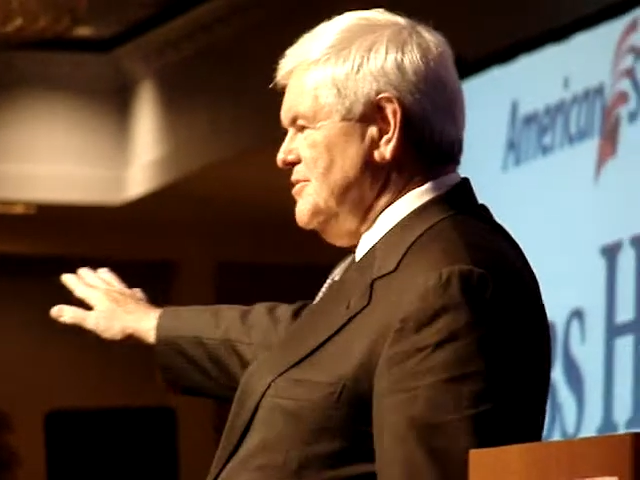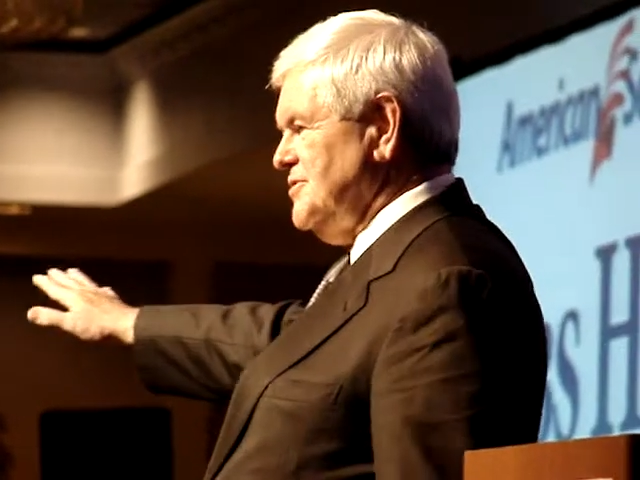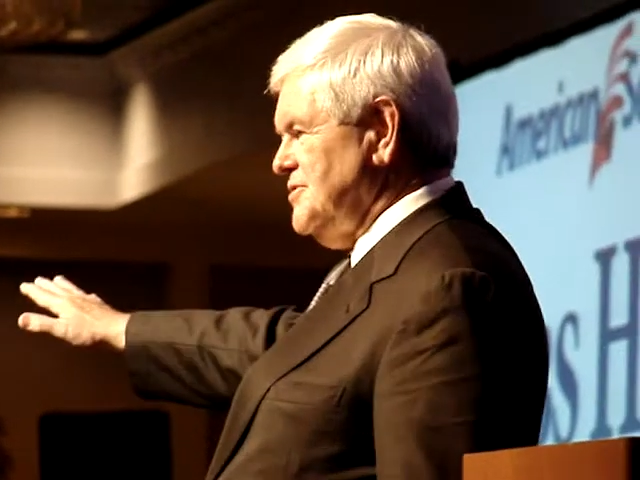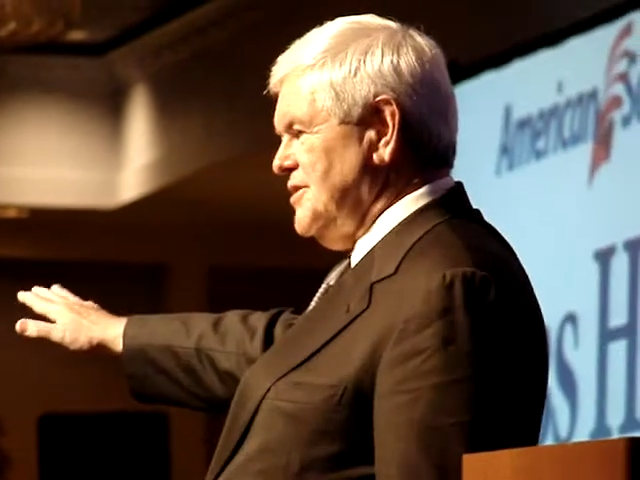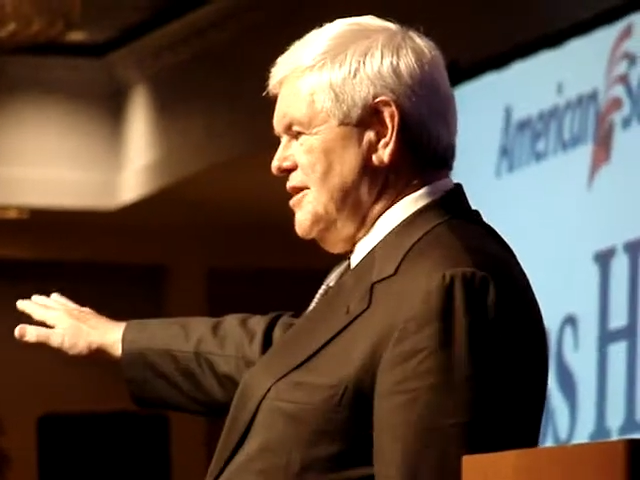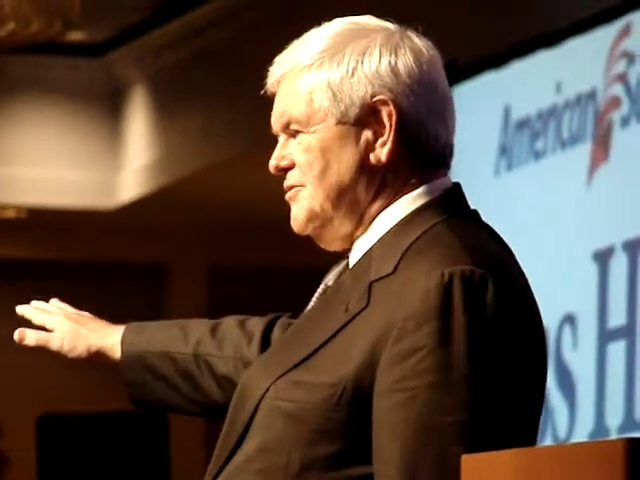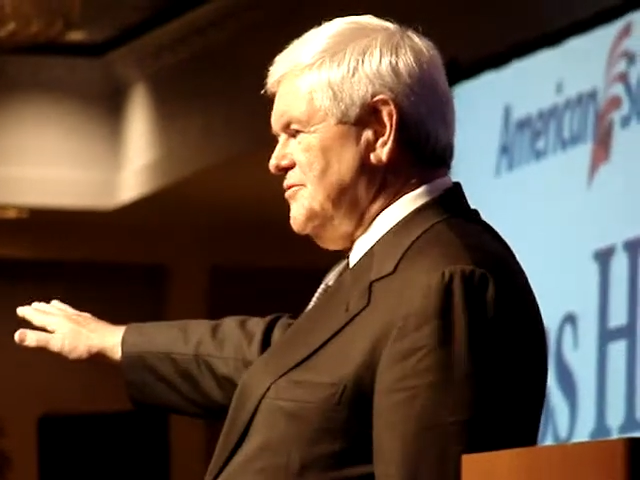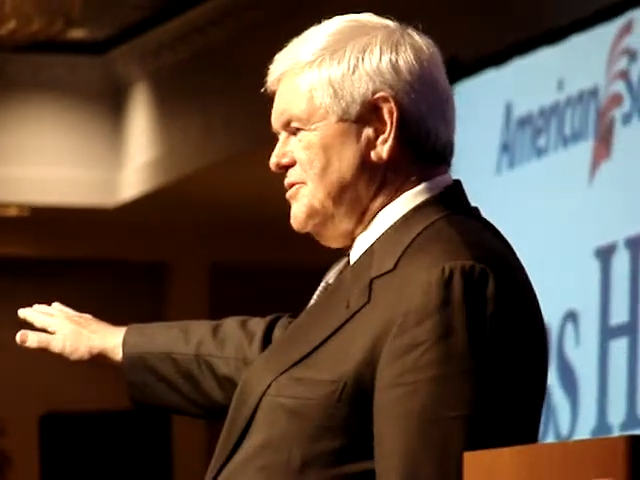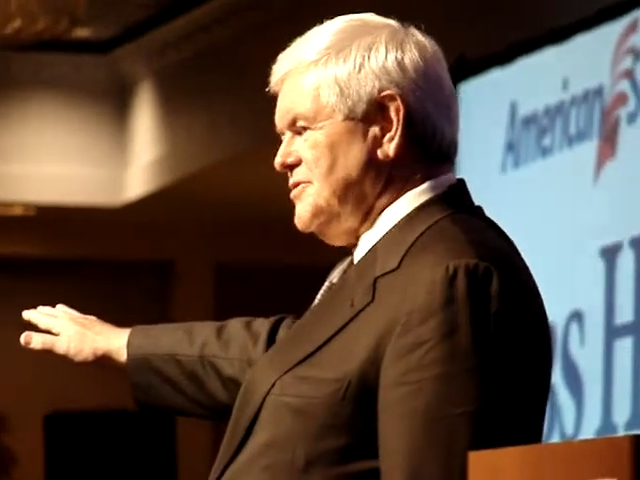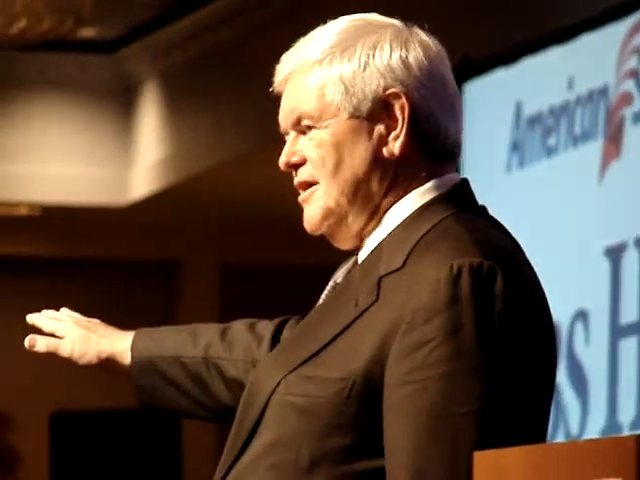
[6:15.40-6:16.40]
business in the
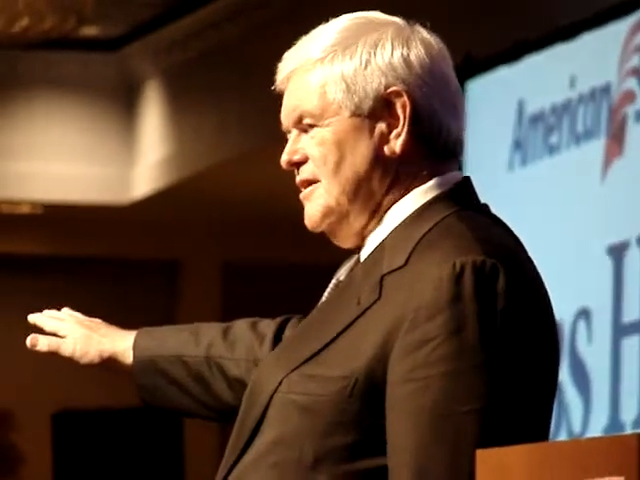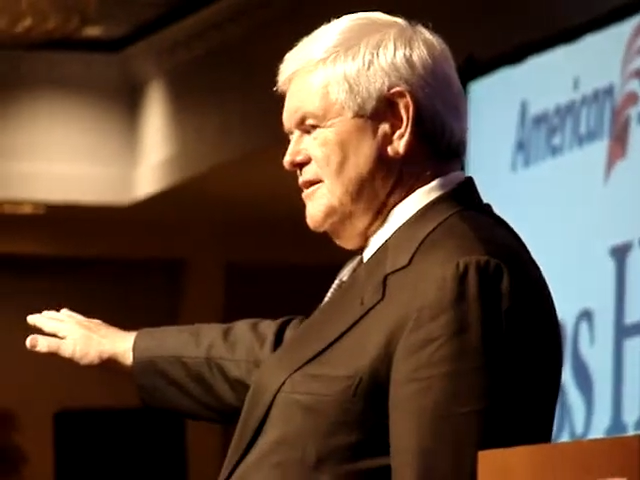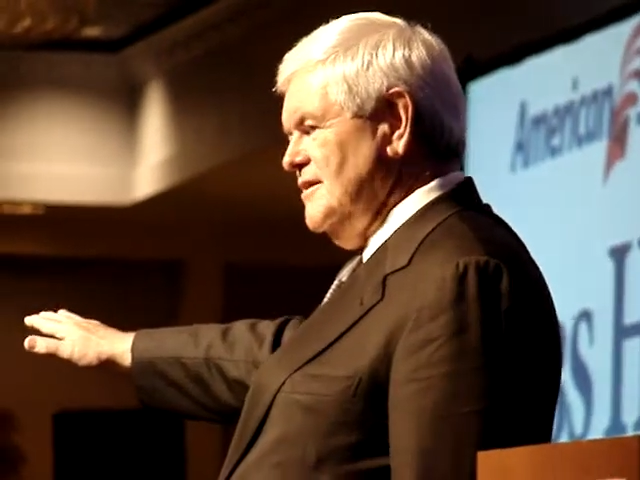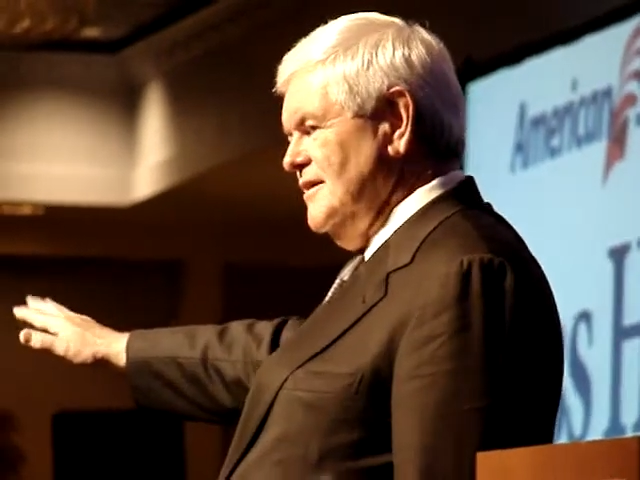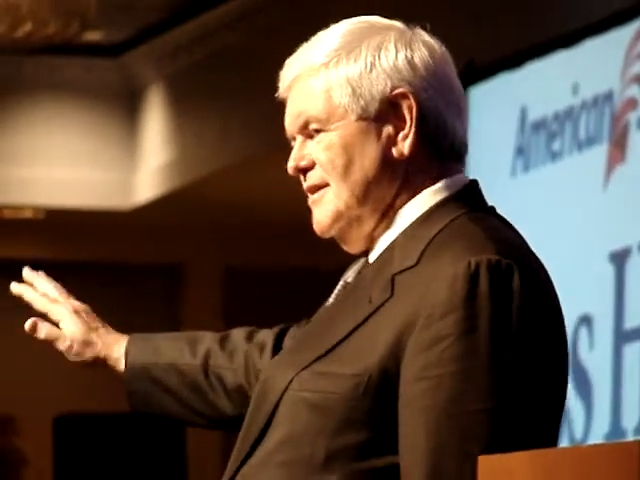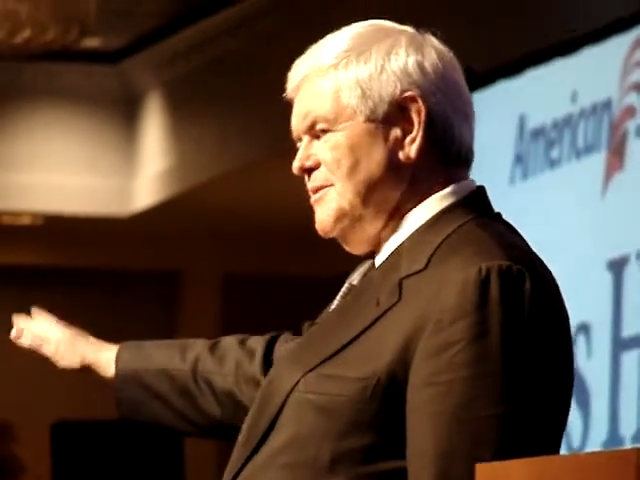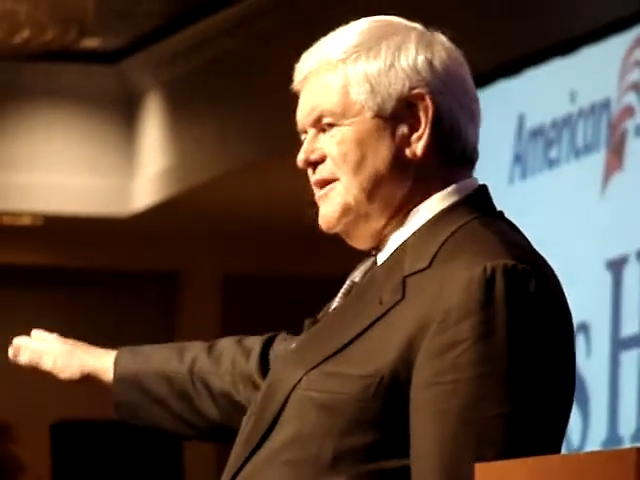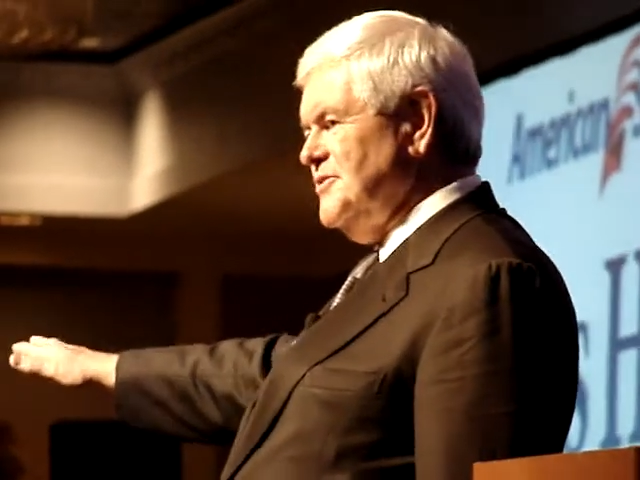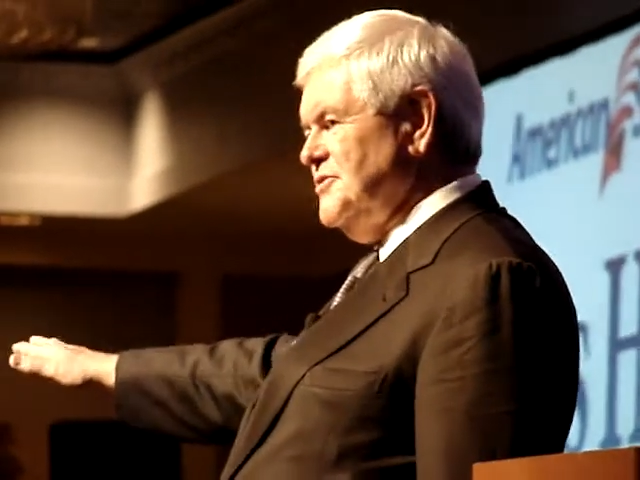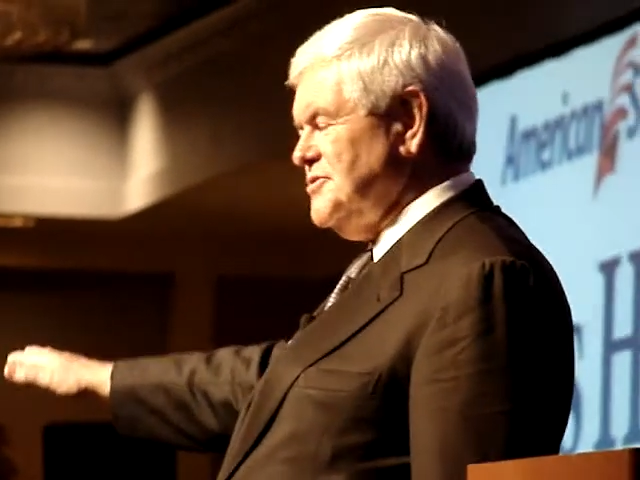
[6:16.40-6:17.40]
country said, let me
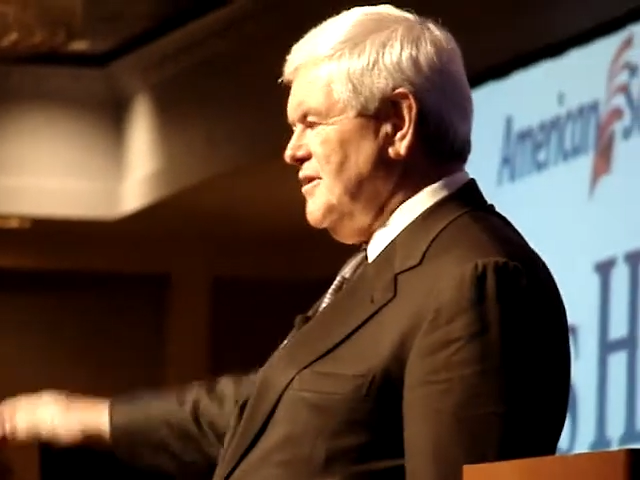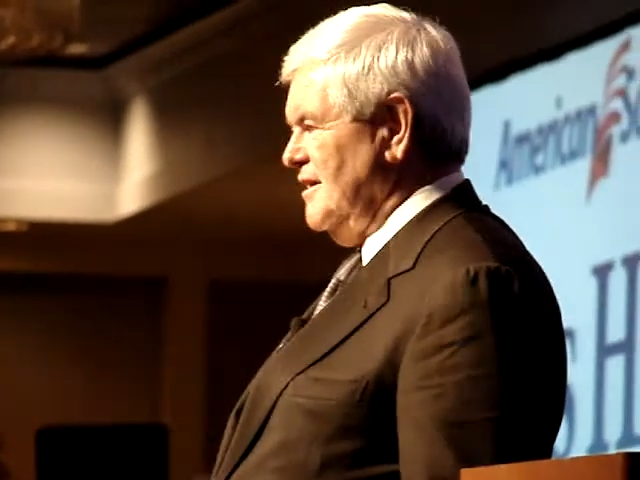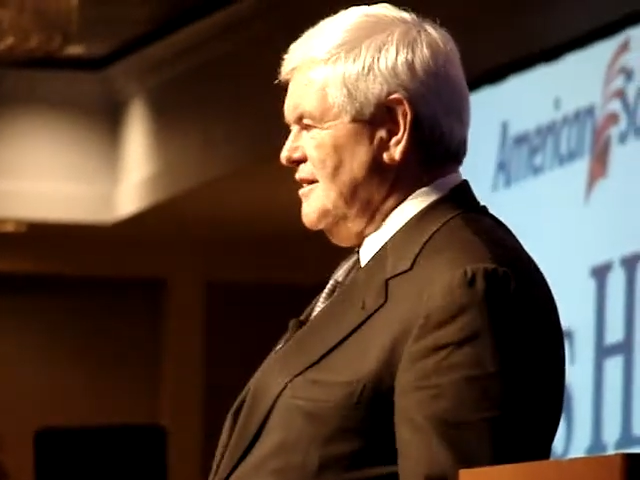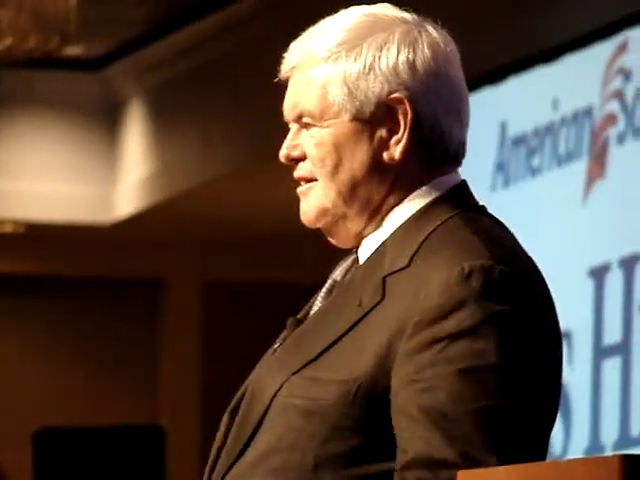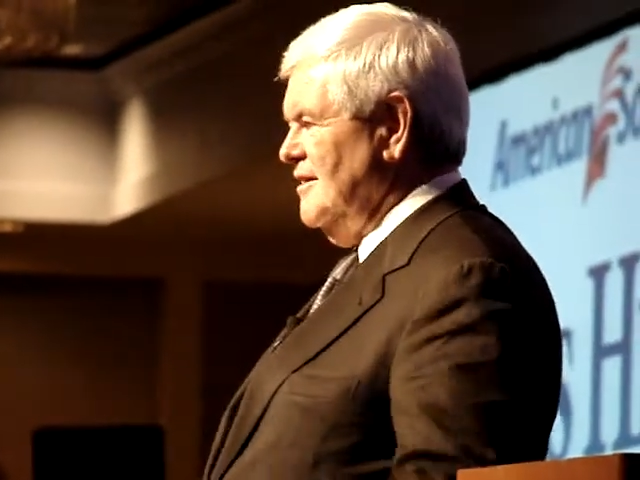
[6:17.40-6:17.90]
get this straight,